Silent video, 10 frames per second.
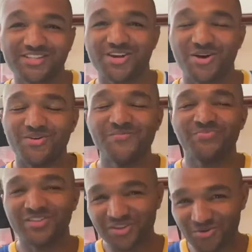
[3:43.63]
So
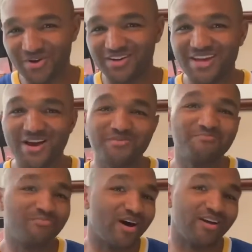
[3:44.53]
a little weird there,
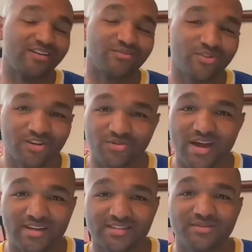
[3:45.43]
but we knew
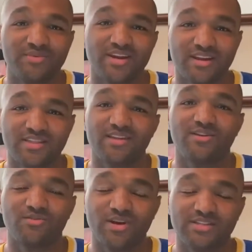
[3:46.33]
Ace didn't mean
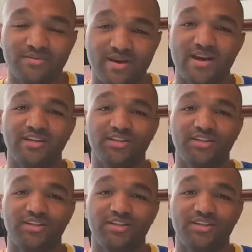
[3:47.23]
anything crazy by it.